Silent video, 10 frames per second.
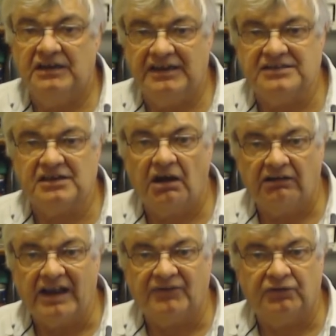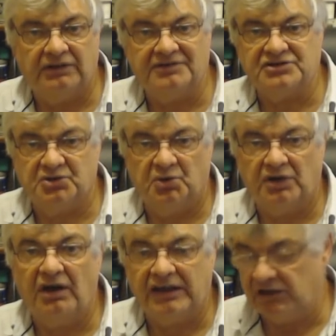is RF, although it's called
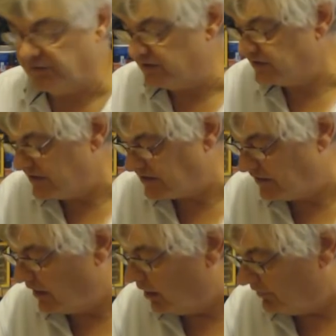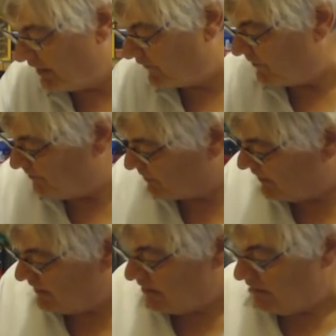IF, it's still RF.
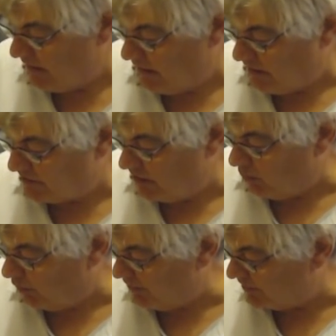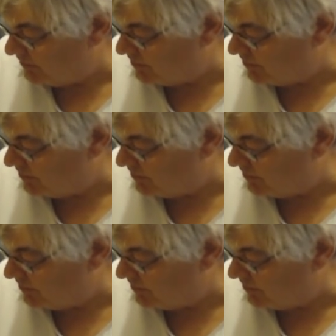So what you can